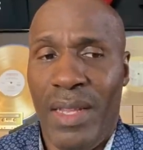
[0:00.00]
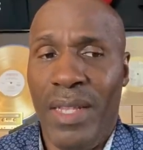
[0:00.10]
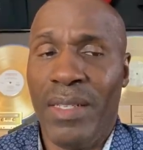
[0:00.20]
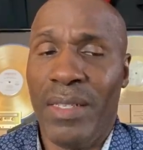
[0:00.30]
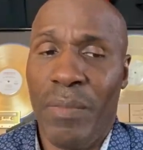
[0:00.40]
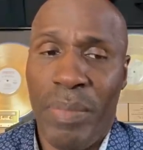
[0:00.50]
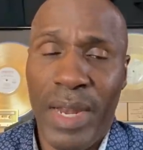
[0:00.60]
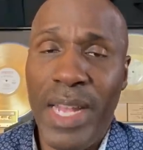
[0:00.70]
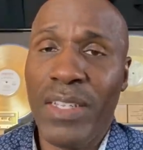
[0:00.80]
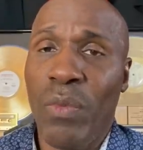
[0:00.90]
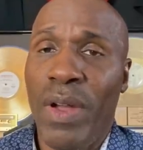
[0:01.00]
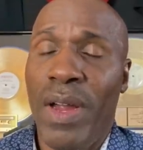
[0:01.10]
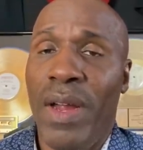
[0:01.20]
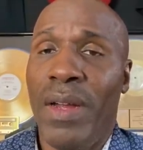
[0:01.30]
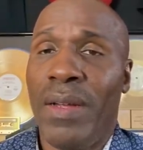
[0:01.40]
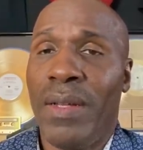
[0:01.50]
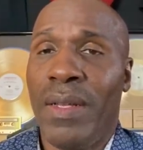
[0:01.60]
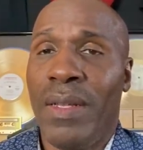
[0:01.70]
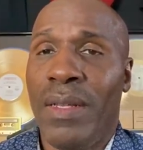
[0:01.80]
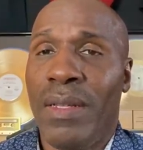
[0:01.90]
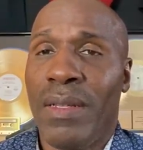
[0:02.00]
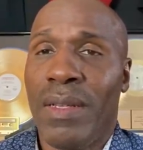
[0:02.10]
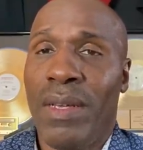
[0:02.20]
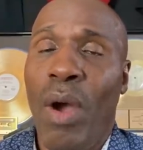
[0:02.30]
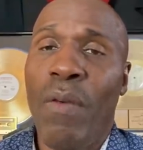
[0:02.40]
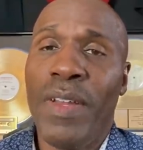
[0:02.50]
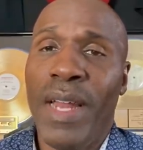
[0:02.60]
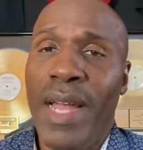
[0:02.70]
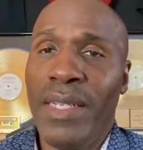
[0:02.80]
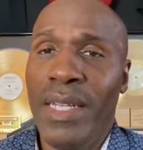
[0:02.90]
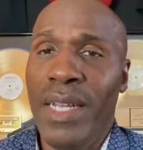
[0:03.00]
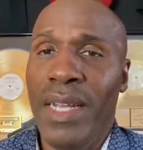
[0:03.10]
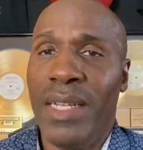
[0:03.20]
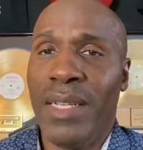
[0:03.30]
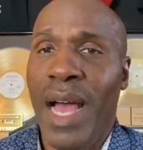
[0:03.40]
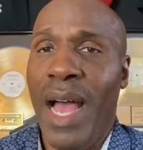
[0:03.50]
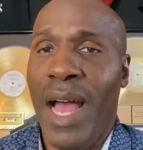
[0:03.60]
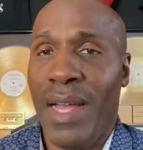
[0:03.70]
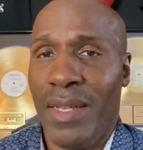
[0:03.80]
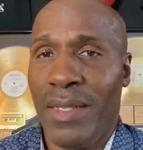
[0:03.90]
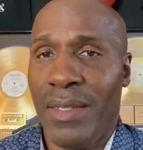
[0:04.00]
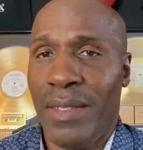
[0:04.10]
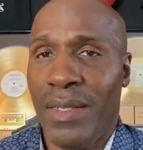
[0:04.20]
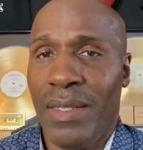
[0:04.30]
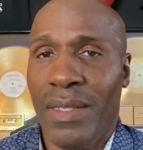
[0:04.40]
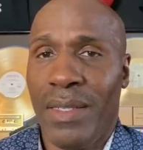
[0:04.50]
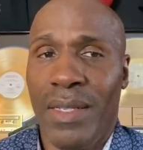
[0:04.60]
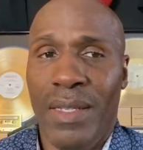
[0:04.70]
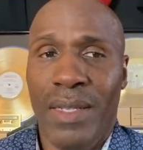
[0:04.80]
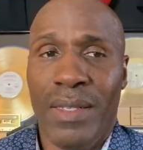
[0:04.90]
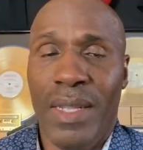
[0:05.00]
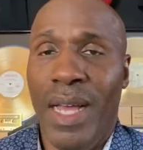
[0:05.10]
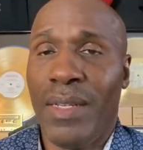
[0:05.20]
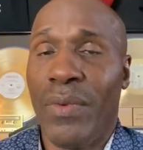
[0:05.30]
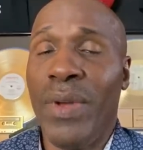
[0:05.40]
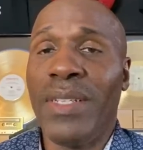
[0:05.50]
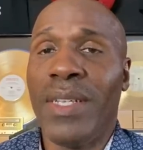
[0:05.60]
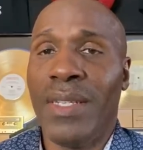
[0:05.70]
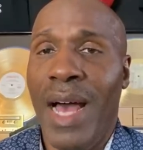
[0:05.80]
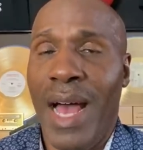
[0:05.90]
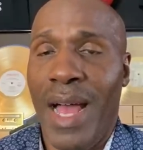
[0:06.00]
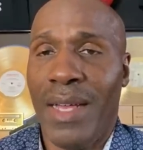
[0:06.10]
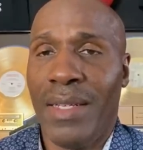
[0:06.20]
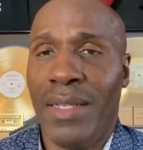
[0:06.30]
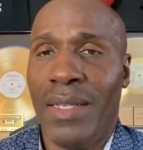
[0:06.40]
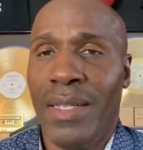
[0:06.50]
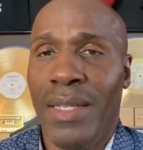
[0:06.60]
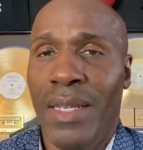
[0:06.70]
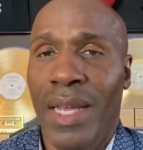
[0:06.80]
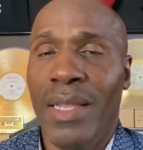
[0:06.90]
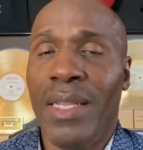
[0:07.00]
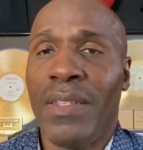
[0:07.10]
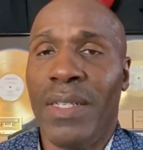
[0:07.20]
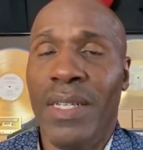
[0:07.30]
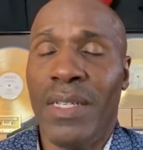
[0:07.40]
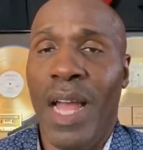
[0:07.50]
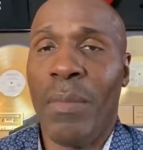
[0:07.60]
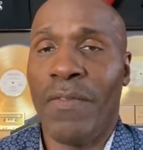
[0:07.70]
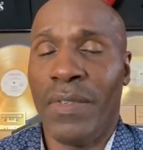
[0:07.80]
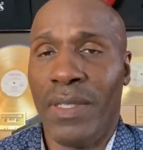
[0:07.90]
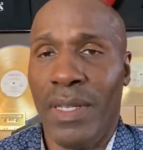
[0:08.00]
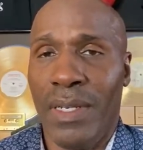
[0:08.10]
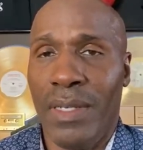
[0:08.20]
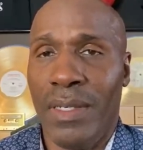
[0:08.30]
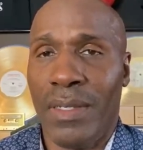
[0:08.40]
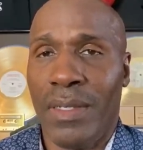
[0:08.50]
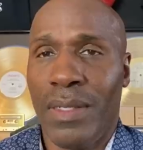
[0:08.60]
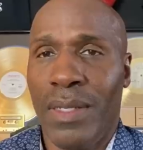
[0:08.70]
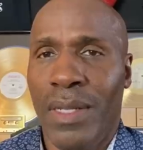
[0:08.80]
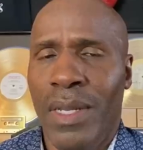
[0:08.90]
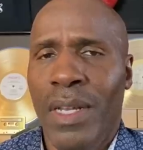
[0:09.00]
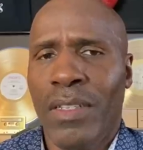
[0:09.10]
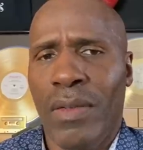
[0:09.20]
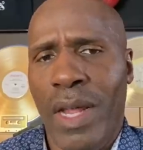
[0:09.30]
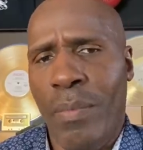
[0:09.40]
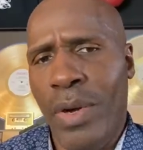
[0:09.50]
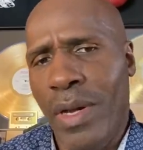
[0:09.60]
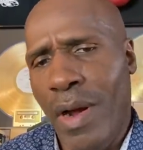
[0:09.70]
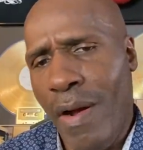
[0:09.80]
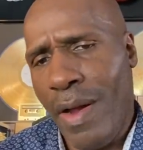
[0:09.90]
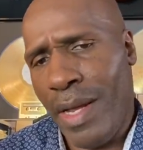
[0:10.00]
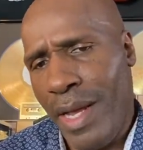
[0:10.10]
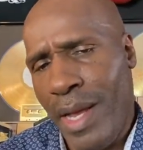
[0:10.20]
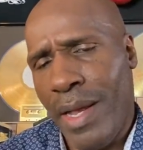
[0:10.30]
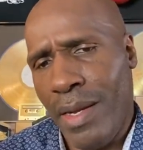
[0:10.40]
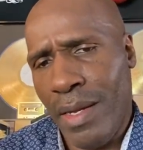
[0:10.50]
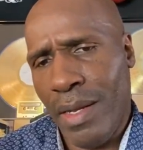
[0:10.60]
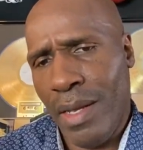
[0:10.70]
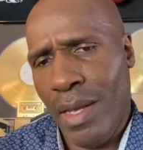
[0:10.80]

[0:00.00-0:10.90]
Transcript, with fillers: this is a place where COVID-19 is high. Is that the risk is high in this, these type of facilities. So they put her in